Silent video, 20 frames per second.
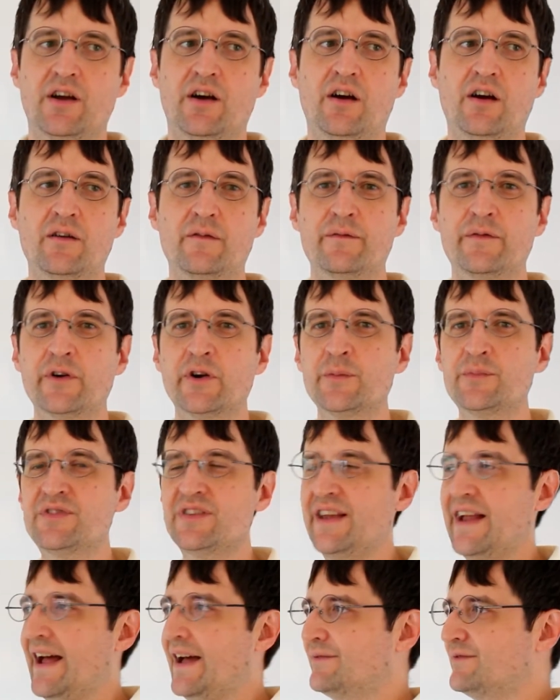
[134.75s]
are verbs
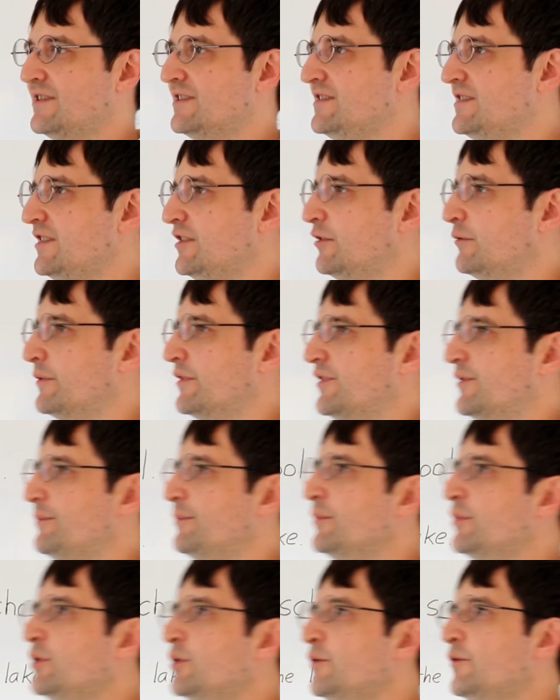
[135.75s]
that have to deal with
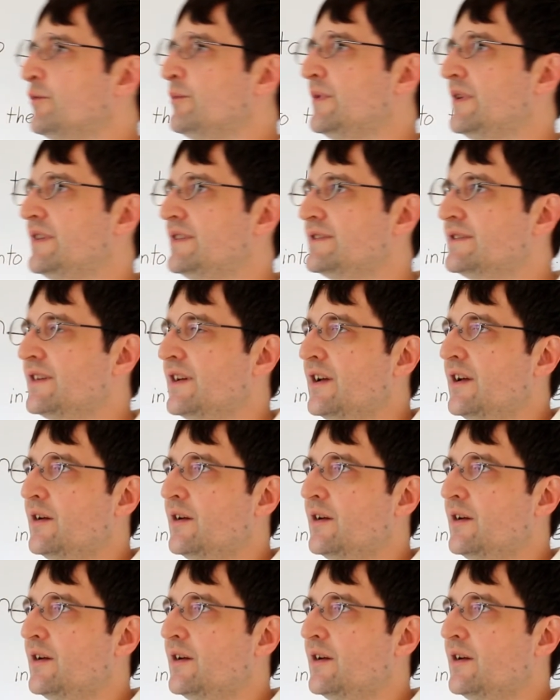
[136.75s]
movement.